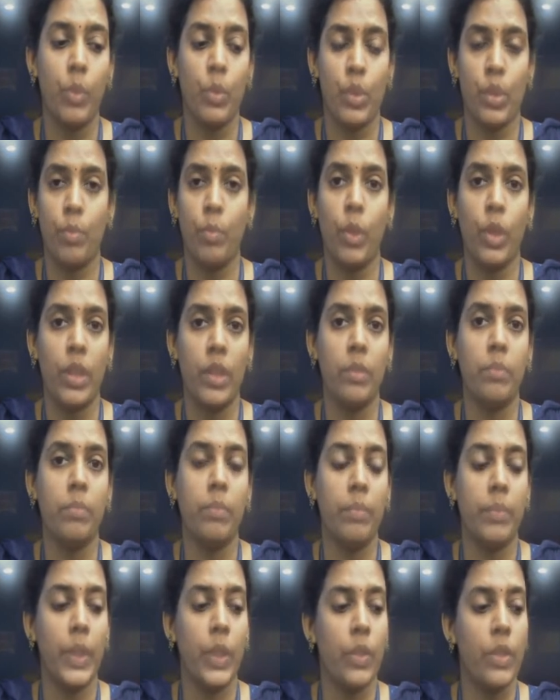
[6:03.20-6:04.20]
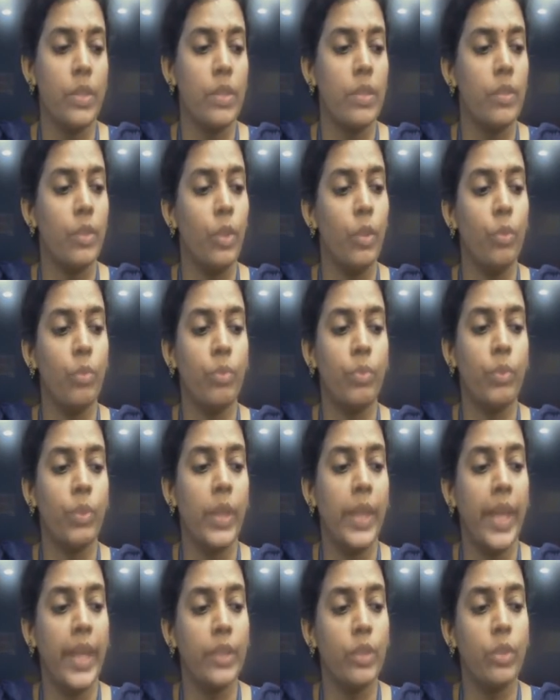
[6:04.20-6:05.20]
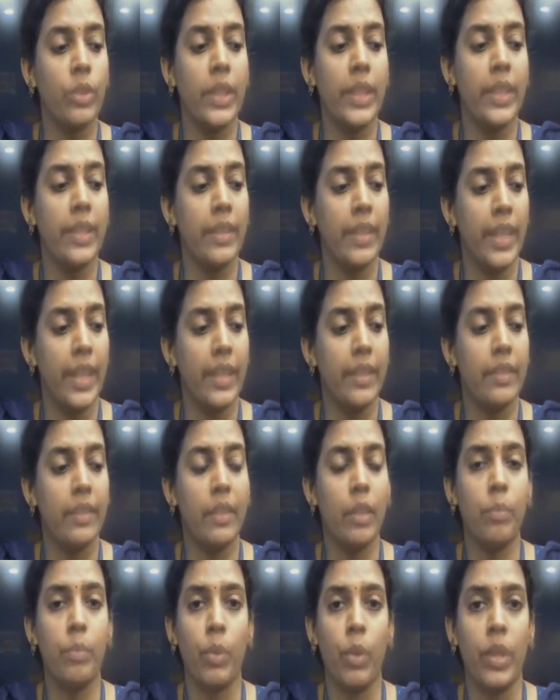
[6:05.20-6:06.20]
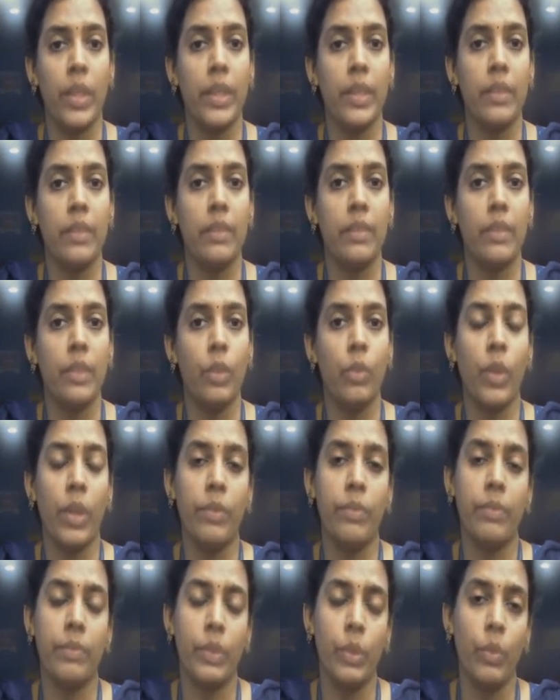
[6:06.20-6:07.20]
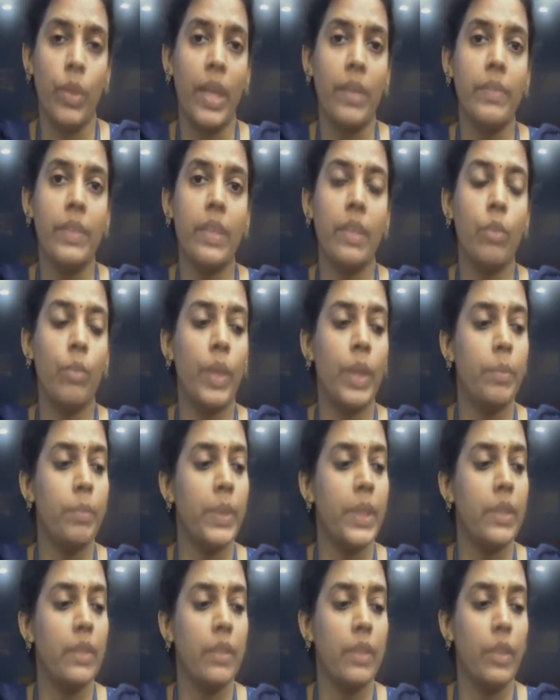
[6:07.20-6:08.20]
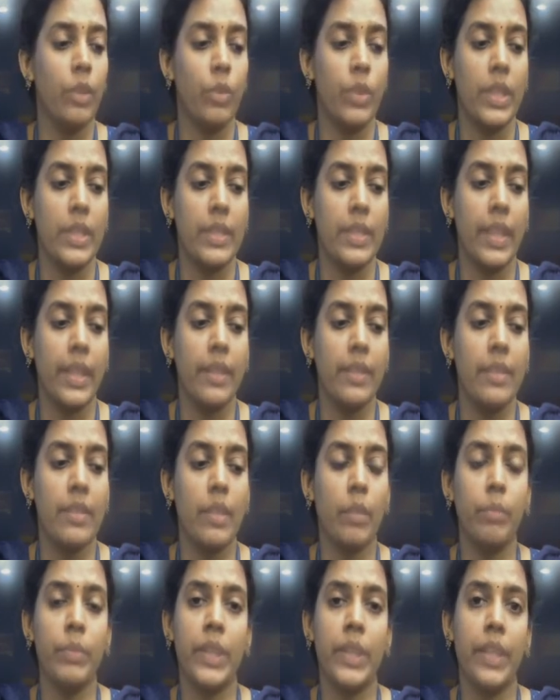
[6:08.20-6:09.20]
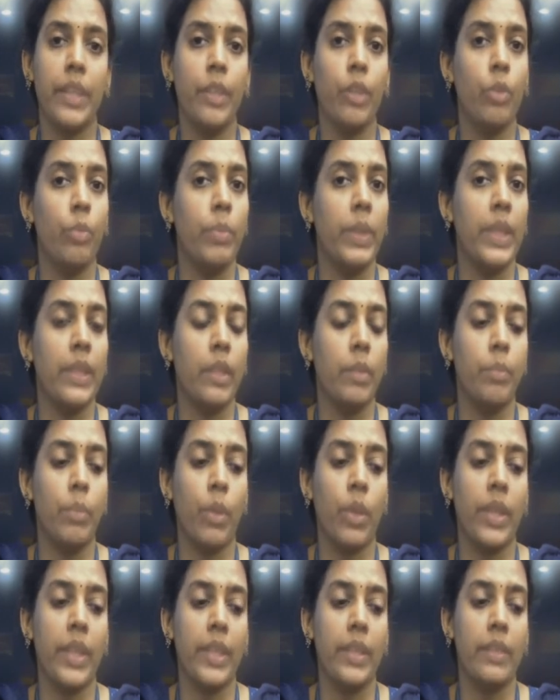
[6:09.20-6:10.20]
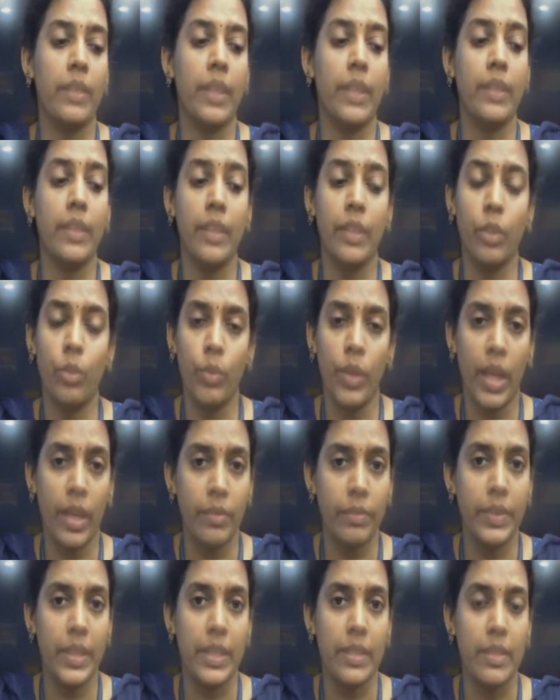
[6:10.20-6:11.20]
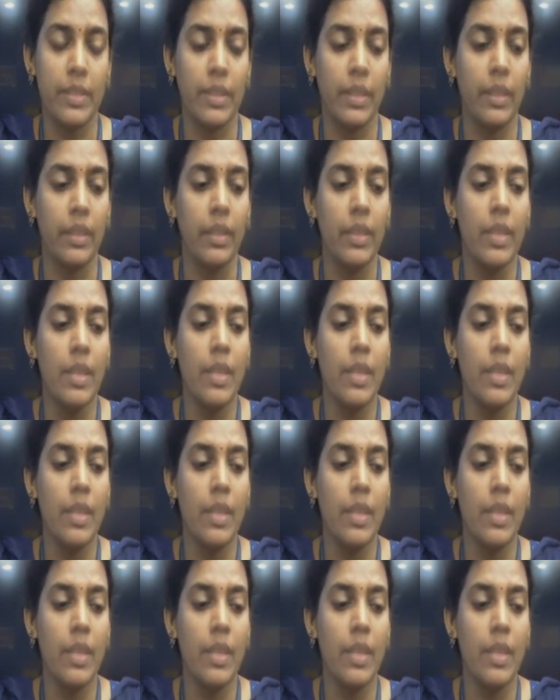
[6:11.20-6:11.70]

post-mortem, because you've actually created a product, you have a requirement, you designed something, you built a product, and then you have testing.